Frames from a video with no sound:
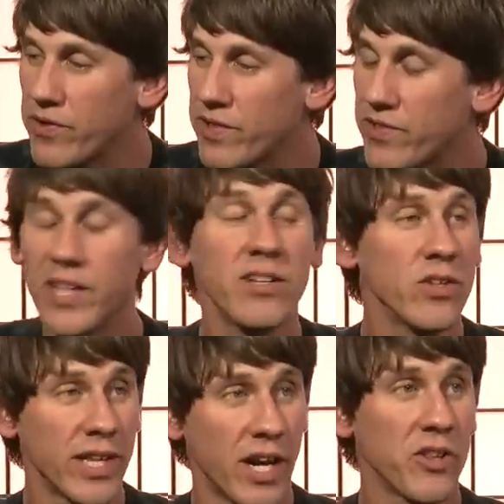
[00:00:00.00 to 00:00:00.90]
was the
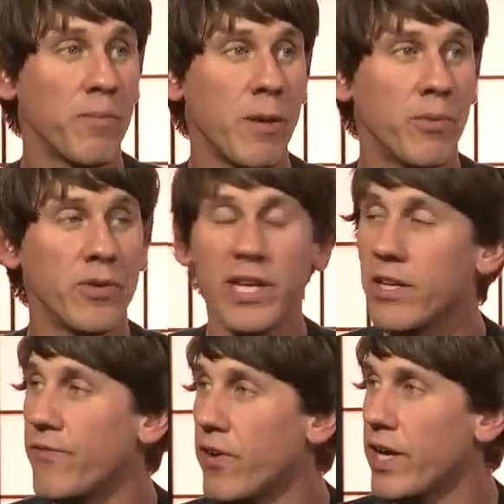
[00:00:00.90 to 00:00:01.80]
signal that other people
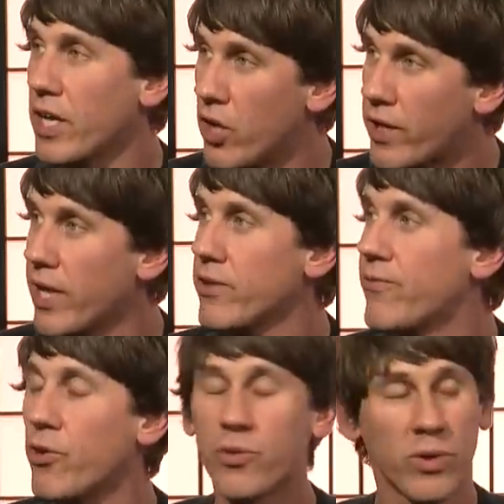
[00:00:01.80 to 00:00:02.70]
needed for like, okay, the
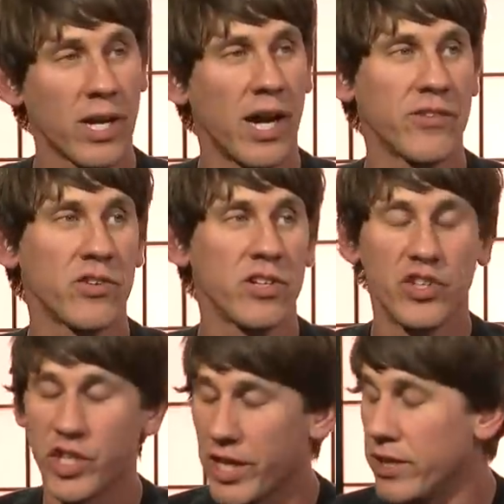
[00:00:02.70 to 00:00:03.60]
Foursquare guys are
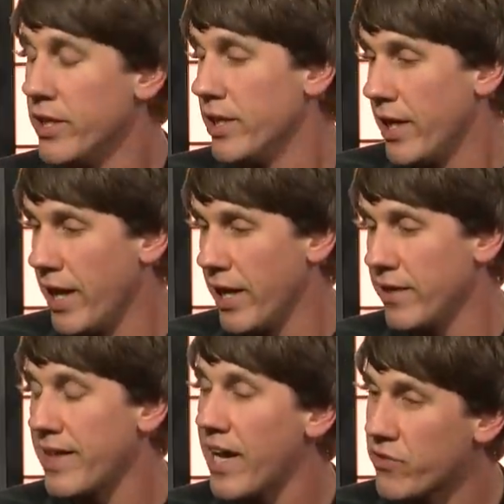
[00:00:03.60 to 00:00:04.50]
legit
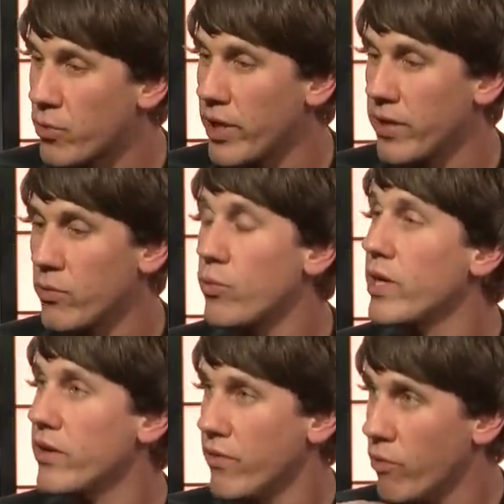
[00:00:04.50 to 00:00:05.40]
and that's when
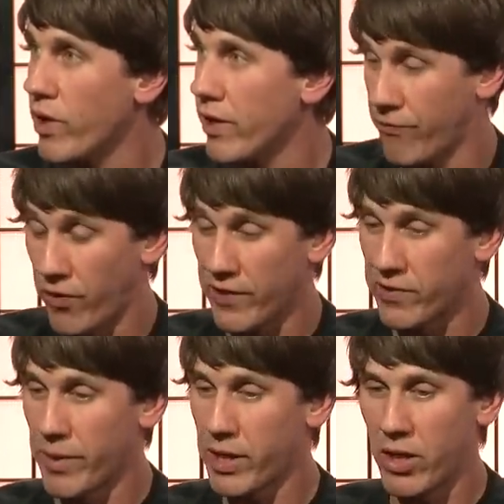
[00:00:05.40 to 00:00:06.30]
we for us
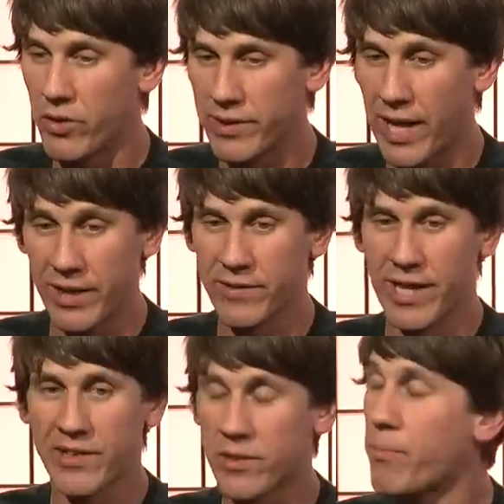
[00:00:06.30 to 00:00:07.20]
i'm like oh that is
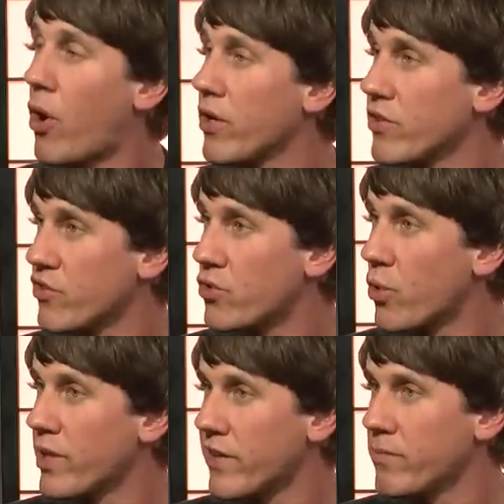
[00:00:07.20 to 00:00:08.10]
that's the part of the
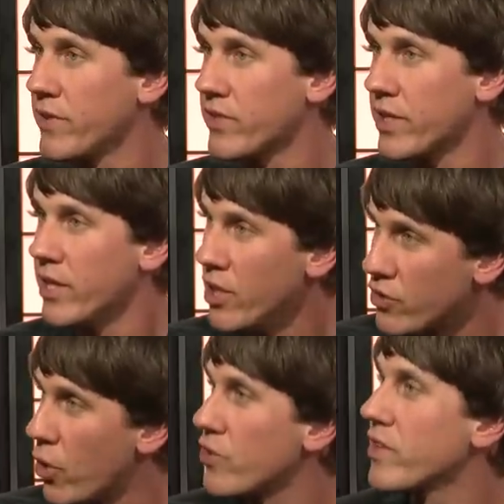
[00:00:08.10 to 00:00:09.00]
story that's missing
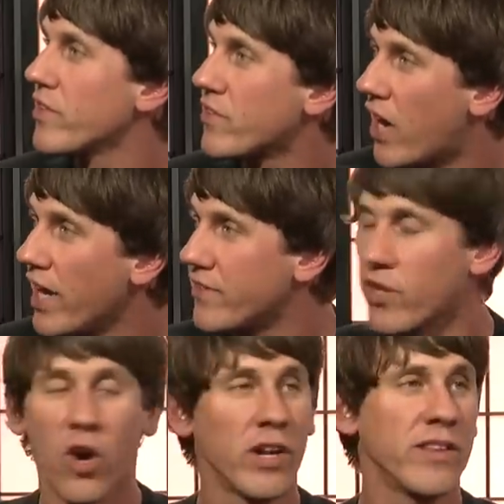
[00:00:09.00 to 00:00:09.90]
those are the slides
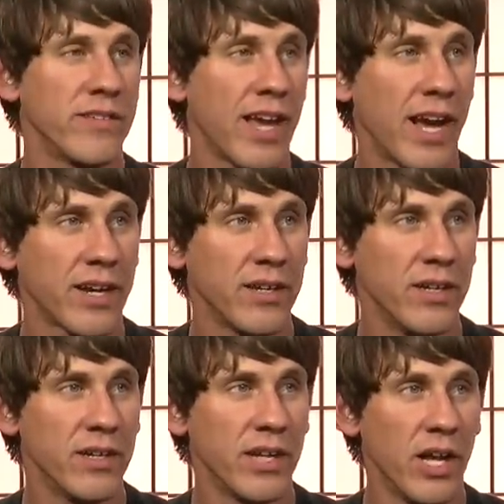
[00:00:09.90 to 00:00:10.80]
that aren't in the deck
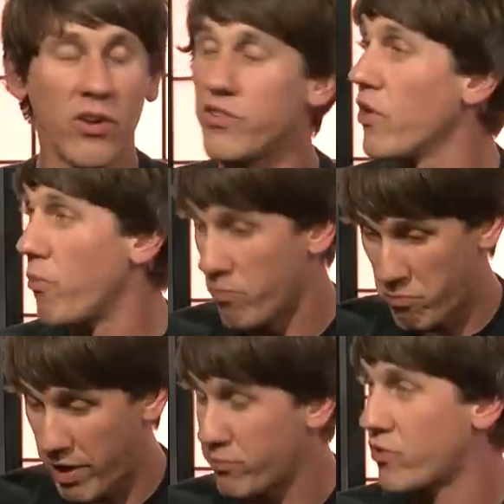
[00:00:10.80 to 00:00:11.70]
mm. you know and so
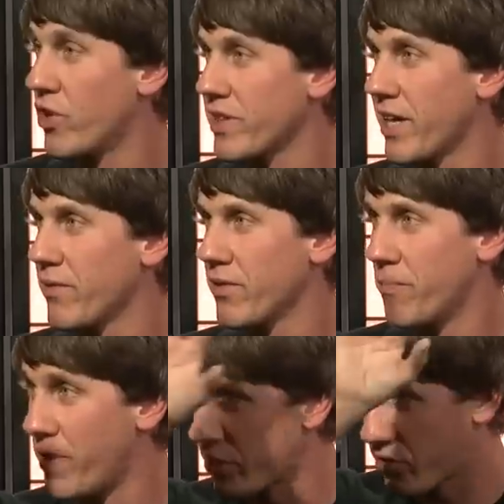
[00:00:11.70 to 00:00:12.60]
i took that the
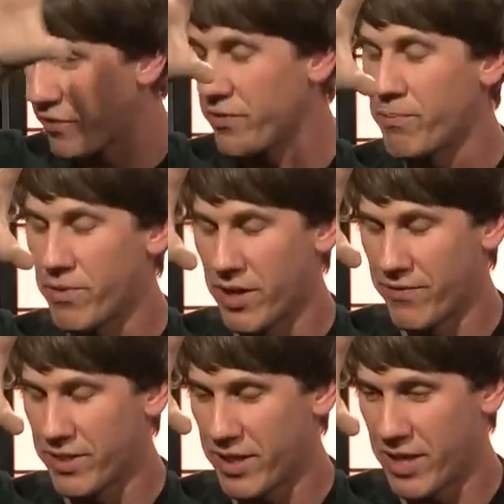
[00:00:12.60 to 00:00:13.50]
picture of the
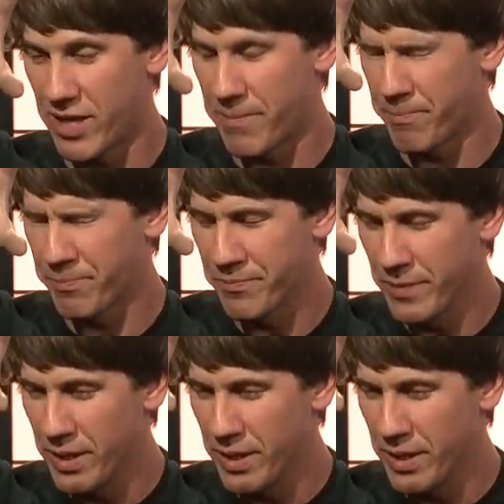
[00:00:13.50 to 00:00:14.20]
of the um,